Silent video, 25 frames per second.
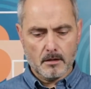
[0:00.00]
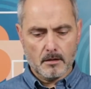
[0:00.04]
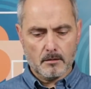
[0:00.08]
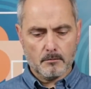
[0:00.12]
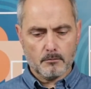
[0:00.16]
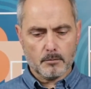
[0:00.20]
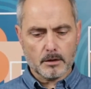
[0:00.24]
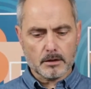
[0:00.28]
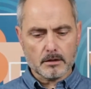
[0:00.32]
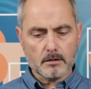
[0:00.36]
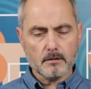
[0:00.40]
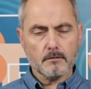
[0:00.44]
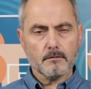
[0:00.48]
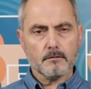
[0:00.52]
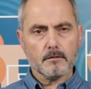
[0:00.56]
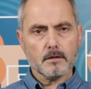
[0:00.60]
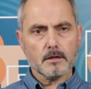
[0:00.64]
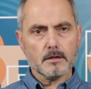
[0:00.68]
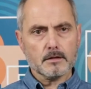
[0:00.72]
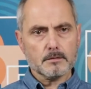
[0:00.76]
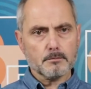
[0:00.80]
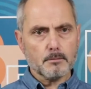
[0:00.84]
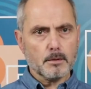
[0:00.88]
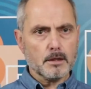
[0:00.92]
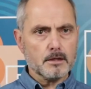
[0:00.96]
But if
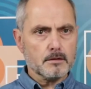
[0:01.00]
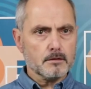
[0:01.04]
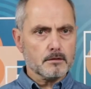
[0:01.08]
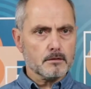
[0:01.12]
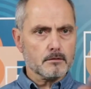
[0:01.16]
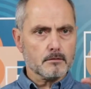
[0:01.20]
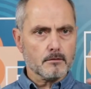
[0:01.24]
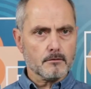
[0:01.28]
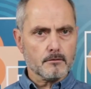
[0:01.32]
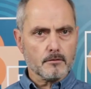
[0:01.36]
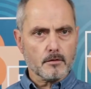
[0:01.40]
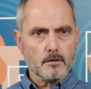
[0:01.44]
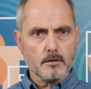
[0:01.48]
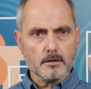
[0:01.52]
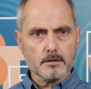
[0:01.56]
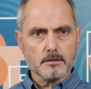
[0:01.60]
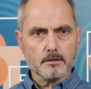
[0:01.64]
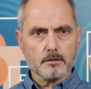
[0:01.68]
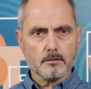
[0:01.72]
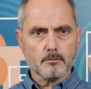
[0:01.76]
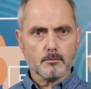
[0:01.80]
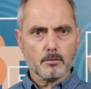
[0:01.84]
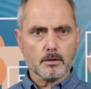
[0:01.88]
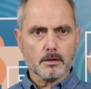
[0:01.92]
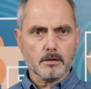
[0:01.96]
there's patches of
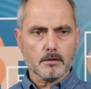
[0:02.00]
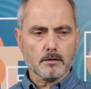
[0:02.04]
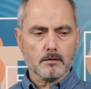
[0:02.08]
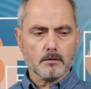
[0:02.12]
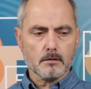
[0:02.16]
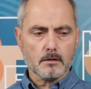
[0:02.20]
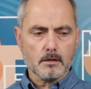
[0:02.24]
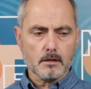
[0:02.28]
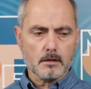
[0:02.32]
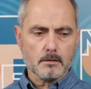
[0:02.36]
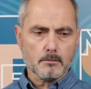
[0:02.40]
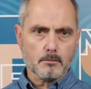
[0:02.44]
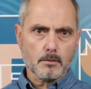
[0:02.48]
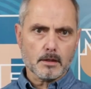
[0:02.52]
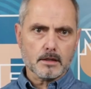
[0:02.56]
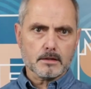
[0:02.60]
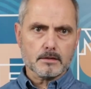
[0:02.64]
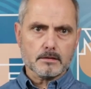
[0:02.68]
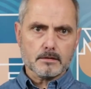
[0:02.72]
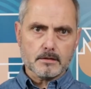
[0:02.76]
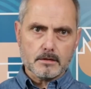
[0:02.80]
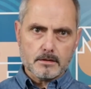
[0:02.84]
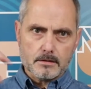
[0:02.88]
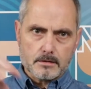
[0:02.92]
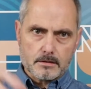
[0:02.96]
castor bean, it makes
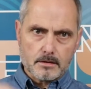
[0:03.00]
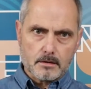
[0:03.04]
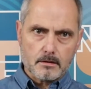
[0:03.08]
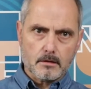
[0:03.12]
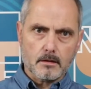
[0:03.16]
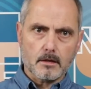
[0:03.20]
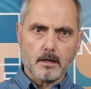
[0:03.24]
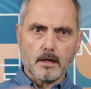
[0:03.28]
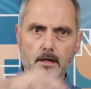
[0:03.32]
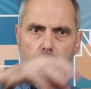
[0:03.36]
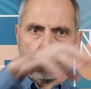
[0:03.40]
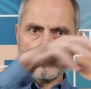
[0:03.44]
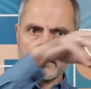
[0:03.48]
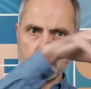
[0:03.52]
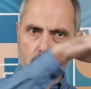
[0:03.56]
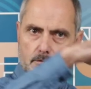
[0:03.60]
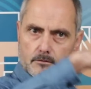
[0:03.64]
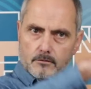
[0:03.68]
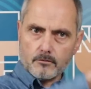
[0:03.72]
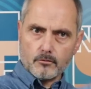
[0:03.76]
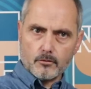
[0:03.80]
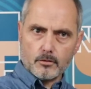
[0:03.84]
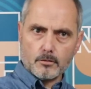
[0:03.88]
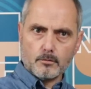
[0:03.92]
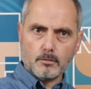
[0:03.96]
these little islands
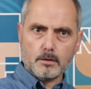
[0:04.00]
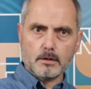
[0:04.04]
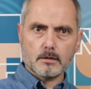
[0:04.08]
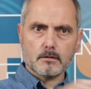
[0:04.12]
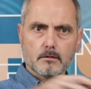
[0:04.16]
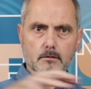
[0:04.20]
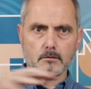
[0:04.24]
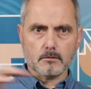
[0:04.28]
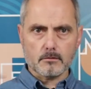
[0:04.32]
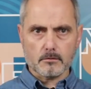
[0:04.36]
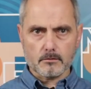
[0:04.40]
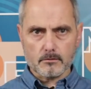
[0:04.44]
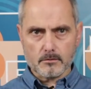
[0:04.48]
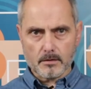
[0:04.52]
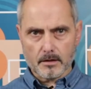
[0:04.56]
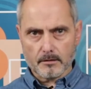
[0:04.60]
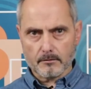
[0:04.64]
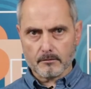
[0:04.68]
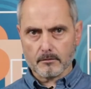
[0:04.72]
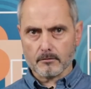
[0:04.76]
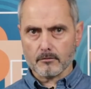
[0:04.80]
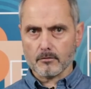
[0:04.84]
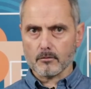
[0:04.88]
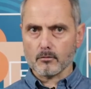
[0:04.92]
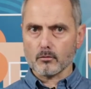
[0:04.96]
for the beetle to
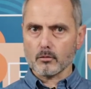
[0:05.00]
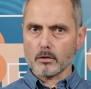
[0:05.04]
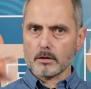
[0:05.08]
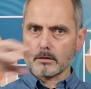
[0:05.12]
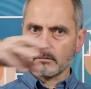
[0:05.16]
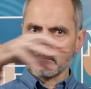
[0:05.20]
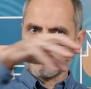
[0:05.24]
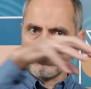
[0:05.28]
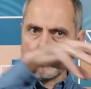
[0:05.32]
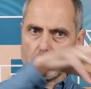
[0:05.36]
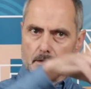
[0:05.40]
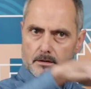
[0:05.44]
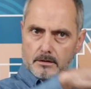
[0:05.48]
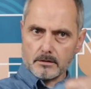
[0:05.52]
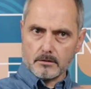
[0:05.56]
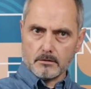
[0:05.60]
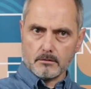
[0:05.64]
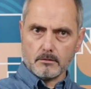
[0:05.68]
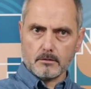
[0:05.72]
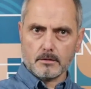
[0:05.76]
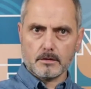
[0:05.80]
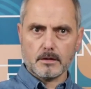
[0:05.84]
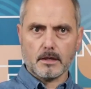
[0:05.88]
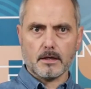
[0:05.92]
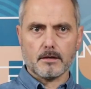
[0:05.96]
travel from one patch to
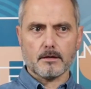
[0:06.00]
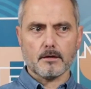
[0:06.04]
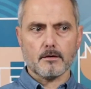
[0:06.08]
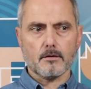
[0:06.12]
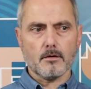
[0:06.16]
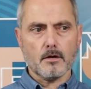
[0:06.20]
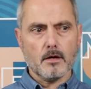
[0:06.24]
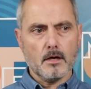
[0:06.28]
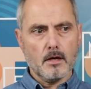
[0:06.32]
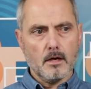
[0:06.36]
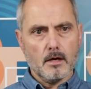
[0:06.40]
another,